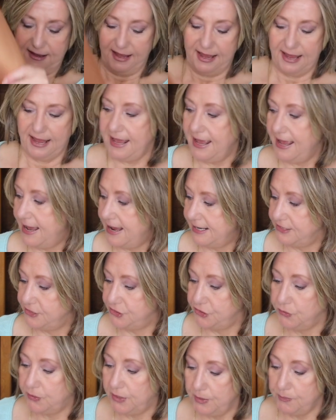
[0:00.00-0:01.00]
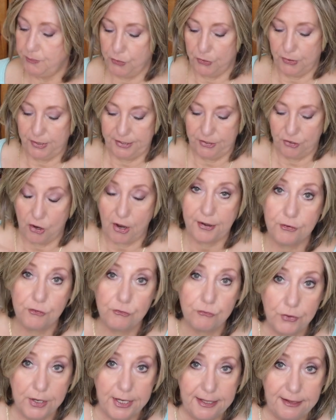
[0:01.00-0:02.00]
And you can put it on a
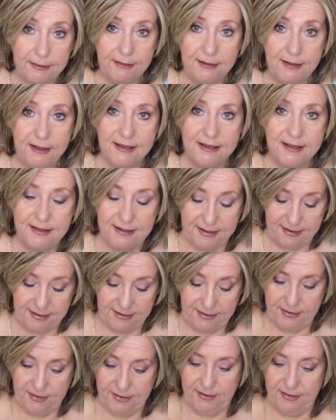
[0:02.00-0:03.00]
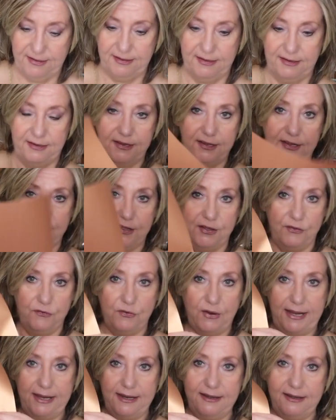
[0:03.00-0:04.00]
grill
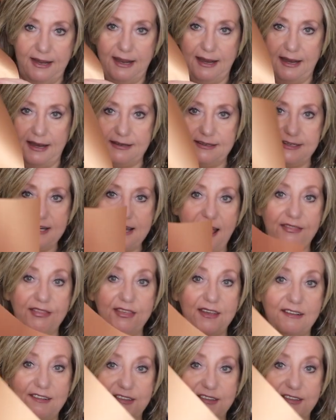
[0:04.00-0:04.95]
right? And nothing